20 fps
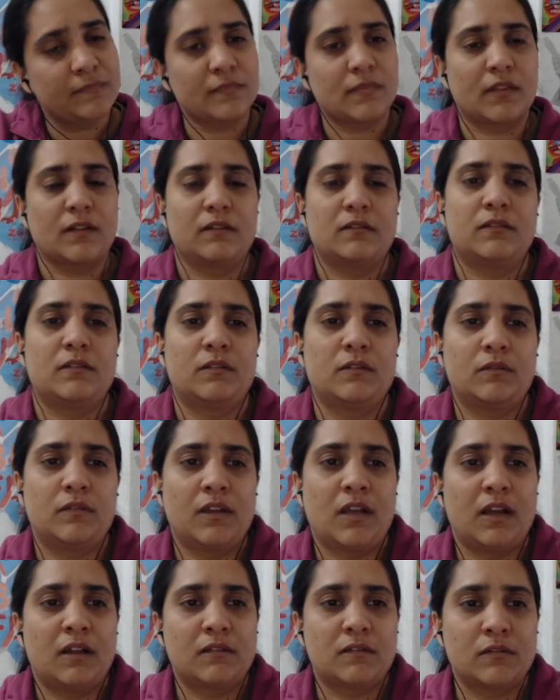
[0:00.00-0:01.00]
so
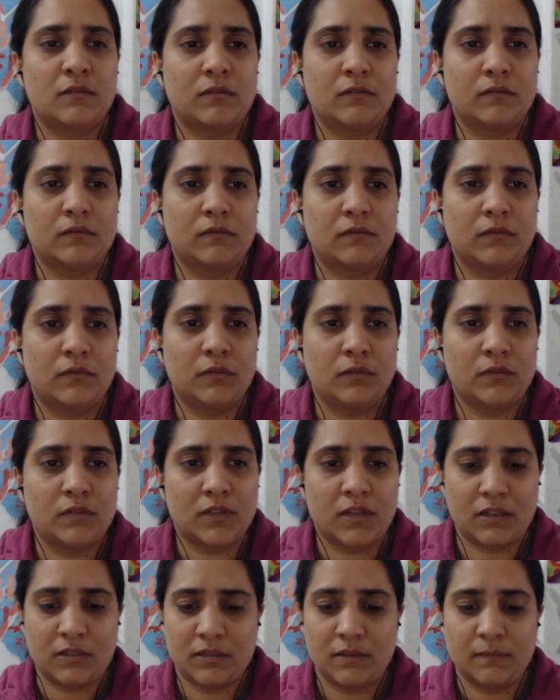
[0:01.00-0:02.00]
yeah, so those
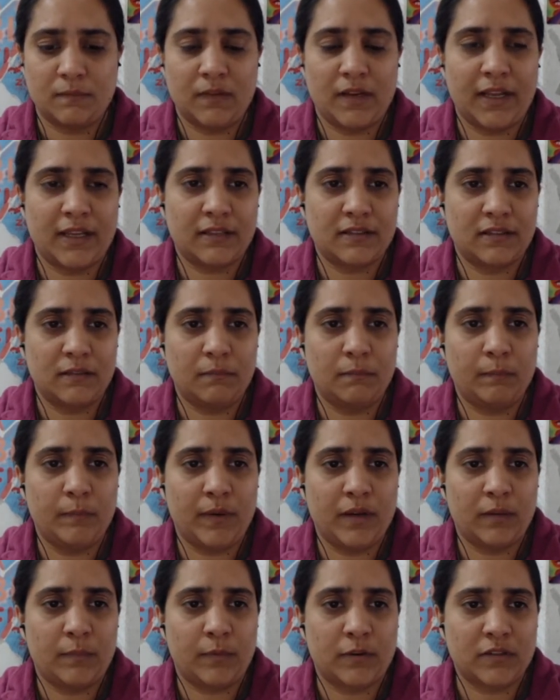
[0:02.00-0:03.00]
are some like
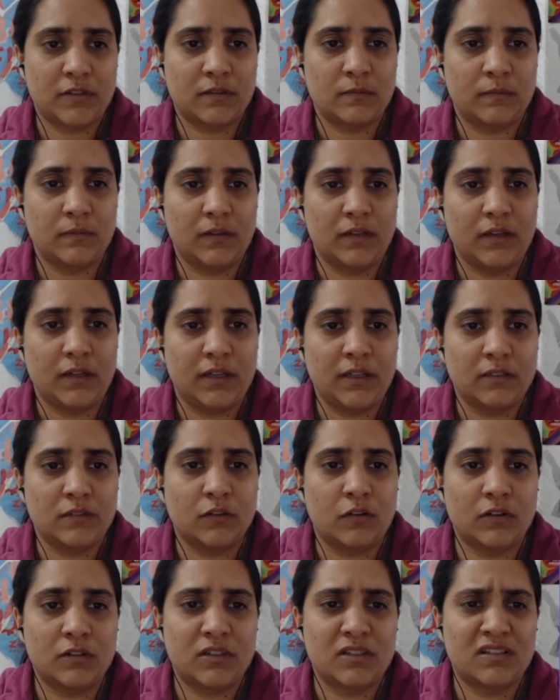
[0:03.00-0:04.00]
simpler possibilities,
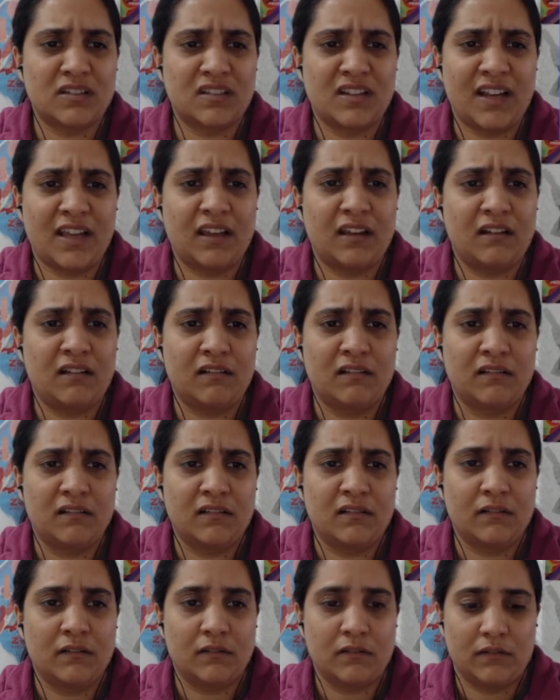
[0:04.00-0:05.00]
or just like
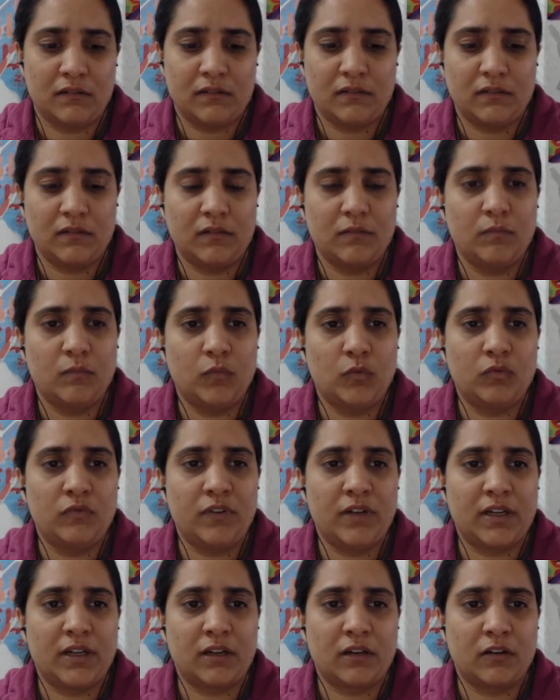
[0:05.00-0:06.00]
move
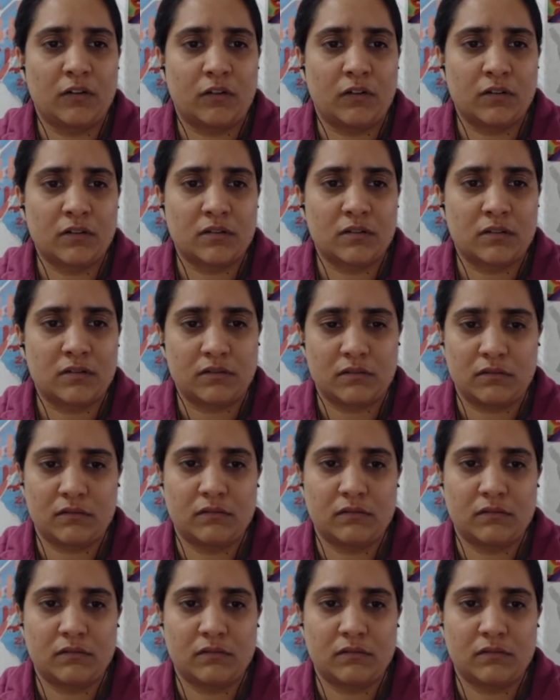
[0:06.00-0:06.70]
it across,